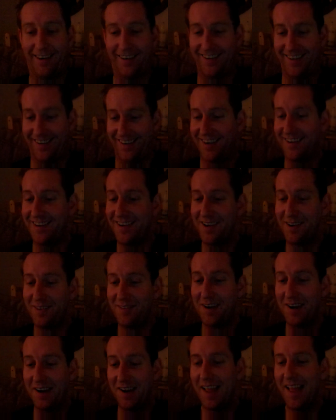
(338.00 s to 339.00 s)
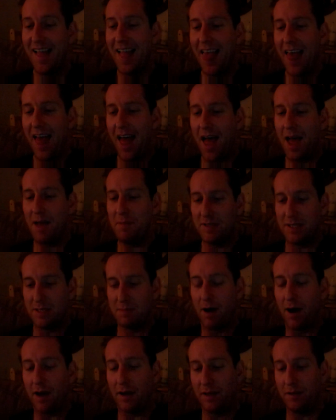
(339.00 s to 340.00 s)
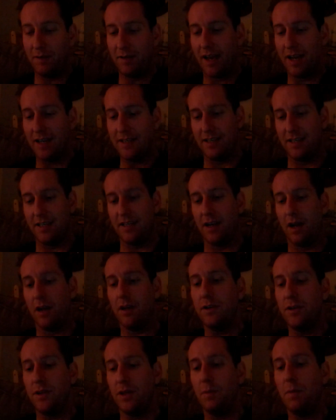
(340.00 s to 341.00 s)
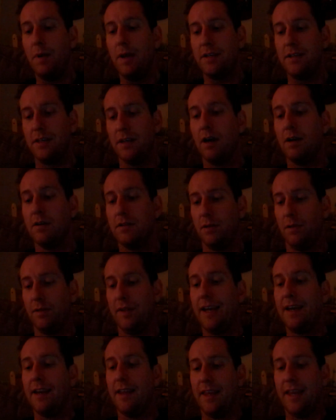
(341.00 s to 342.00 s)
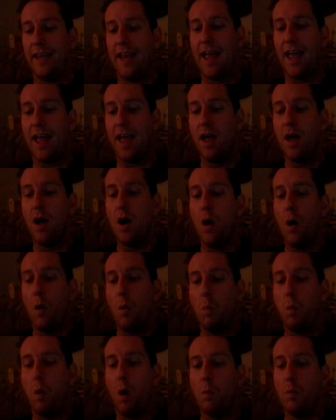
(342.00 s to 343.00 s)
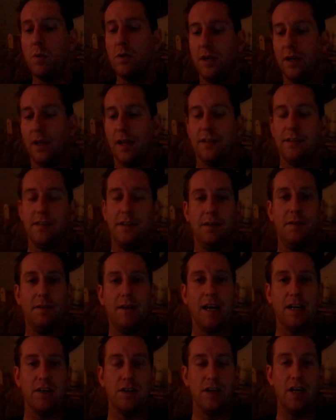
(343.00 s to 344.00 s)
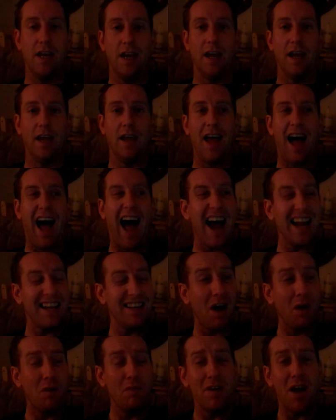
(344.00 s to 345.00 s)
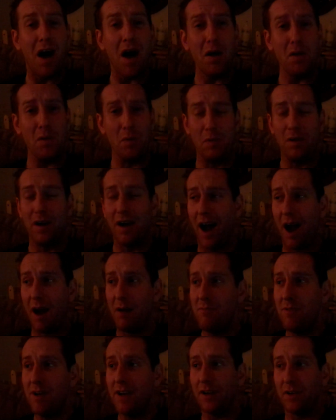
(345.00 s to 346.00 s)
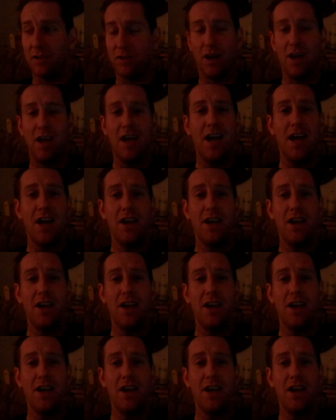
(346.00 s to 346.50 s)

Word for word: I can only agree. Uh, Mr. Mark UK says it's only two weeks to go until the end of the year. What would you like to do next year? I don't know. I'm really not sure.